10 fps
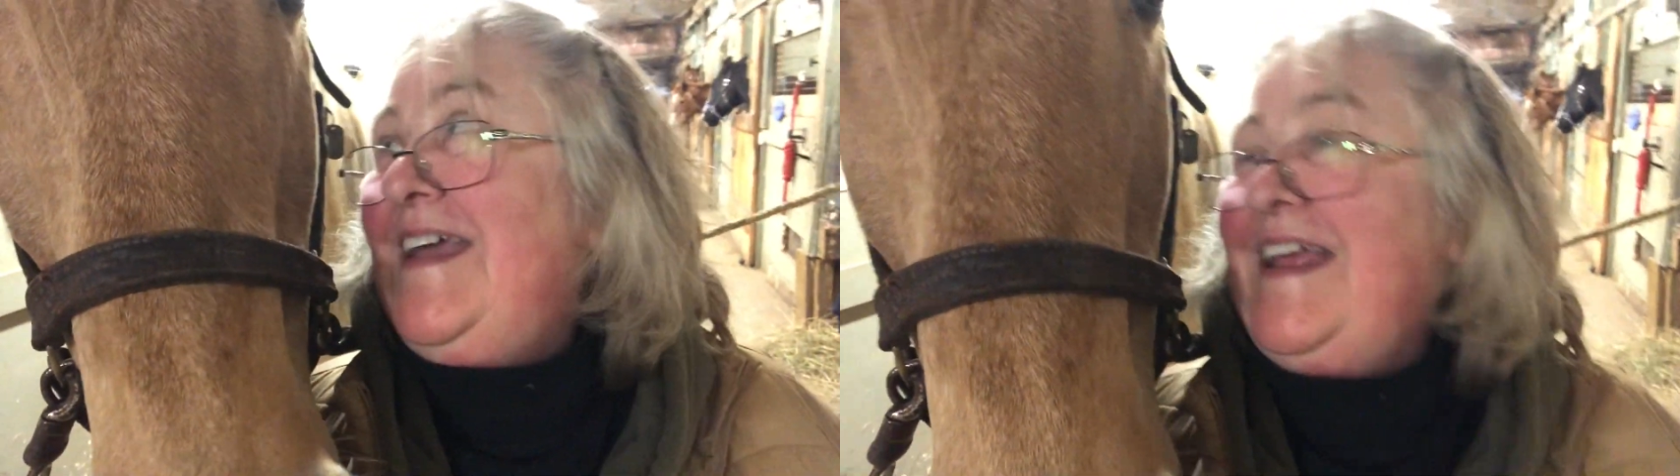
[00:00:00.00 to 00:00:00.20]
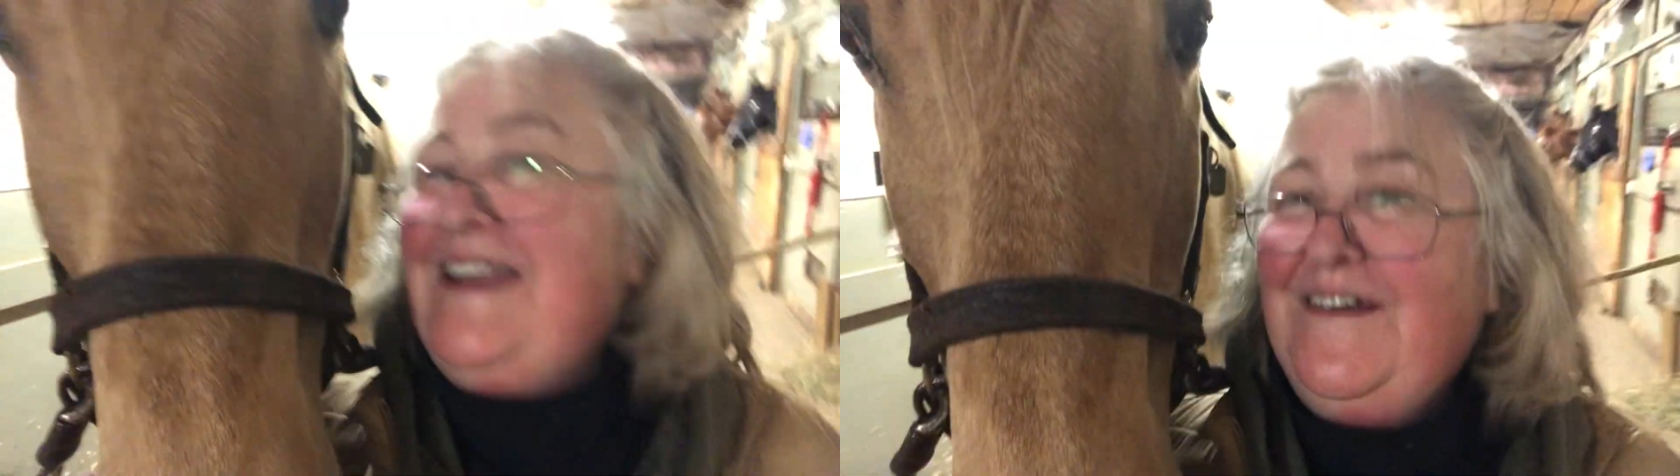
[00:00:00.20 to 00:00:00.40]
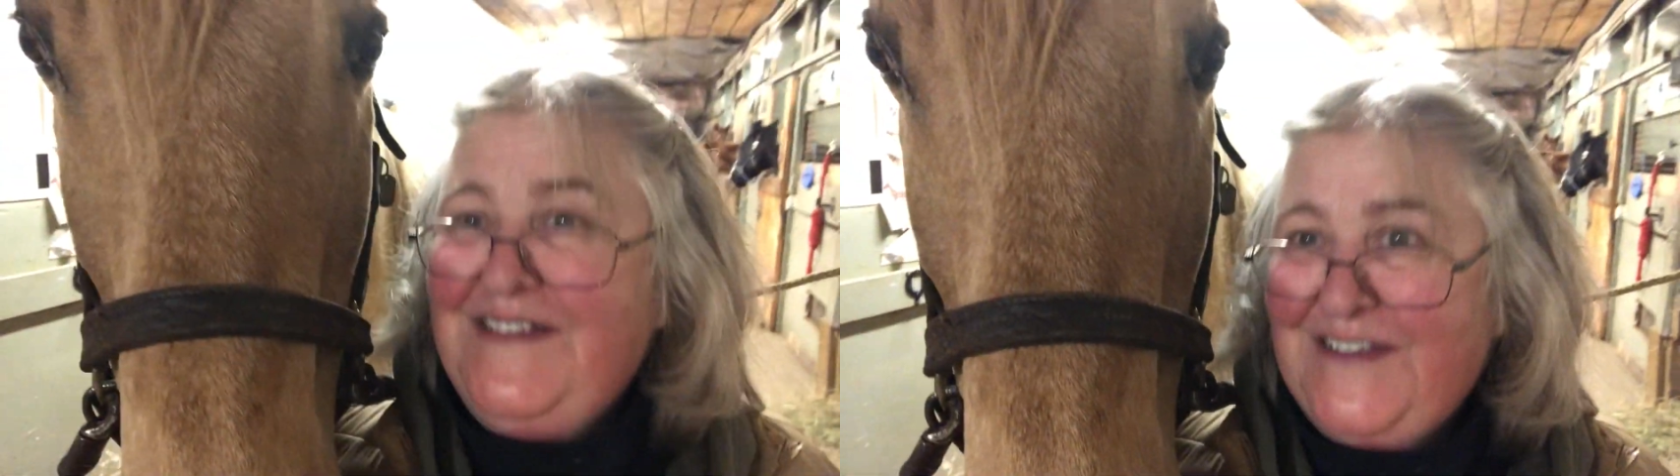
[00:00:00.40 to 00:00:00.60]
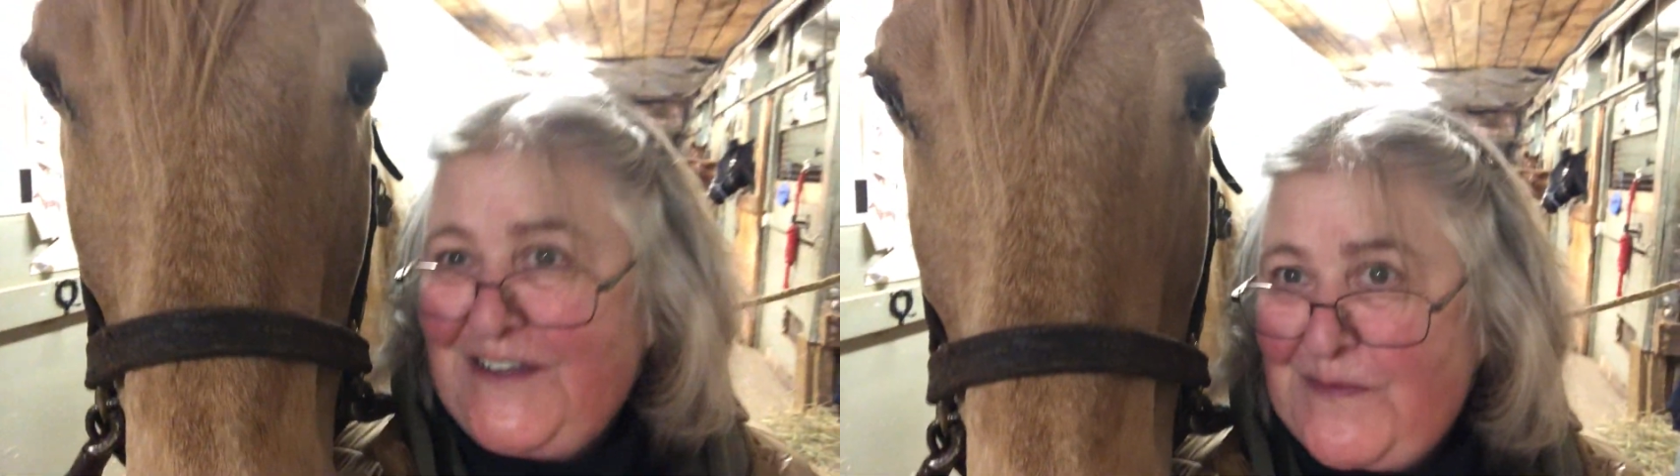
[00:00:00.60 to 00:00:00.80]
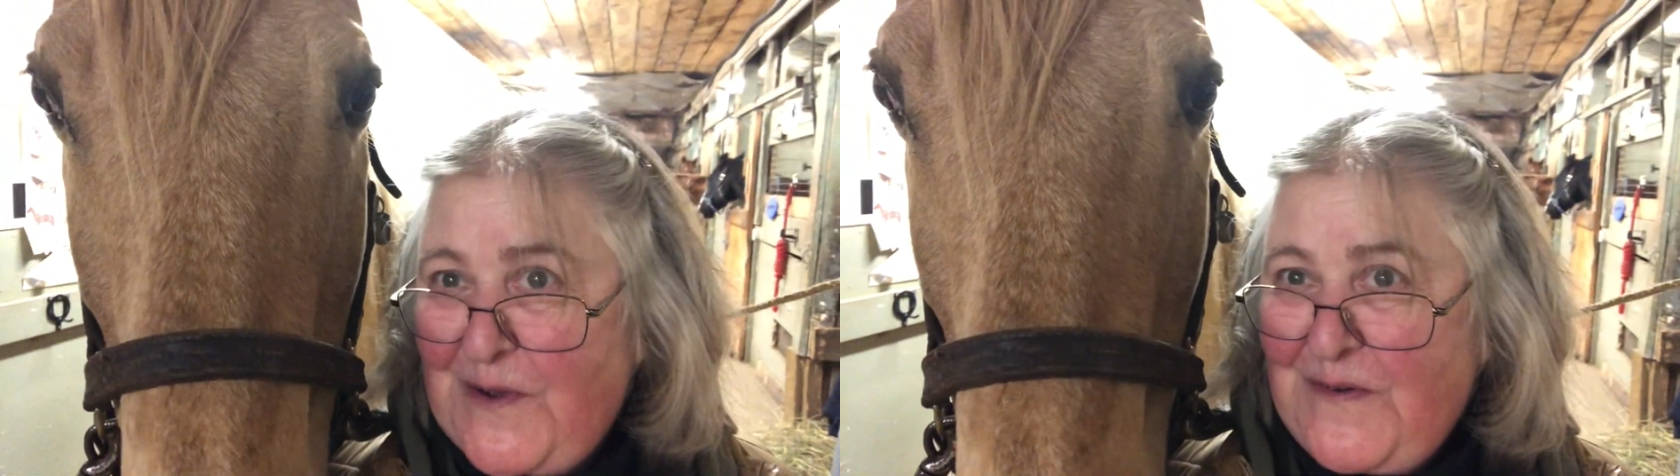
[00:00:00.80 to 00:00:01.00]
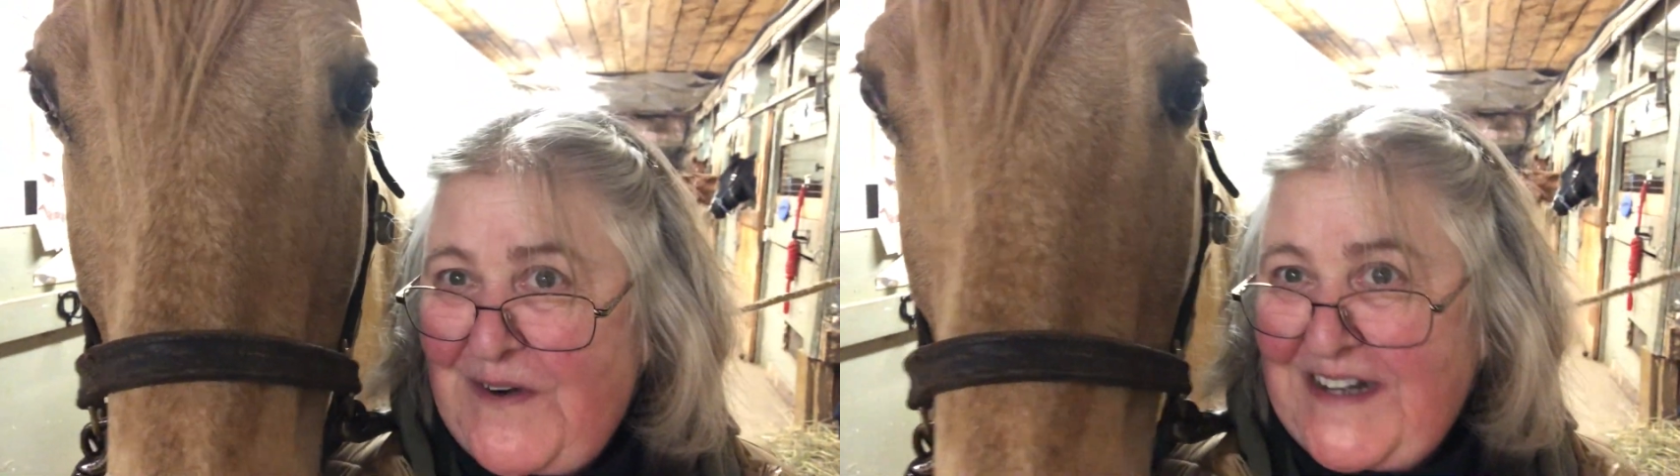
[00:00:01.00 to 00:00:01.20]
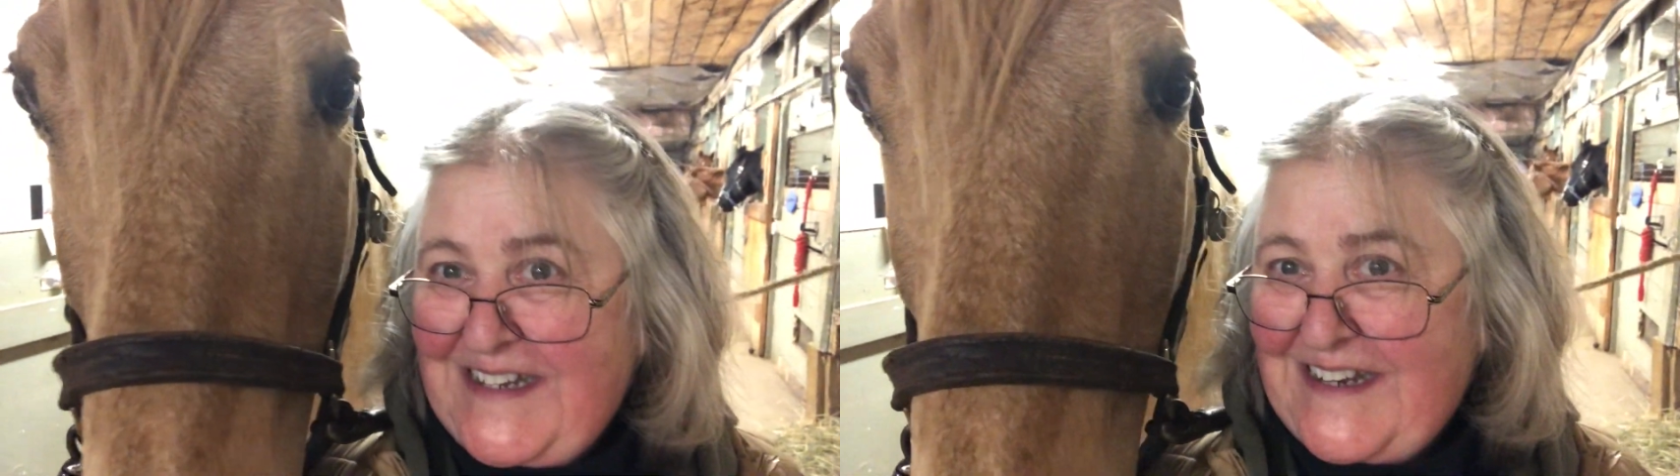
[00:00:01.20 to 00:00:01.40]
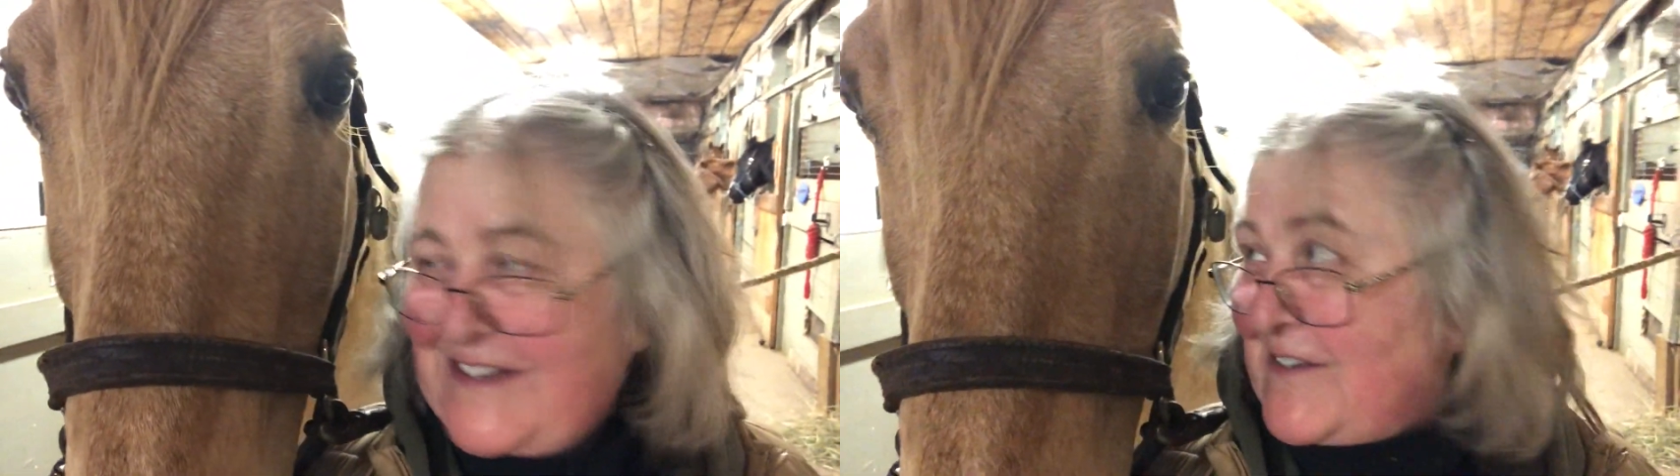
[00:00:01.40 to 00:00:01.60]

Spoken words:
and now he's all about wanting to get his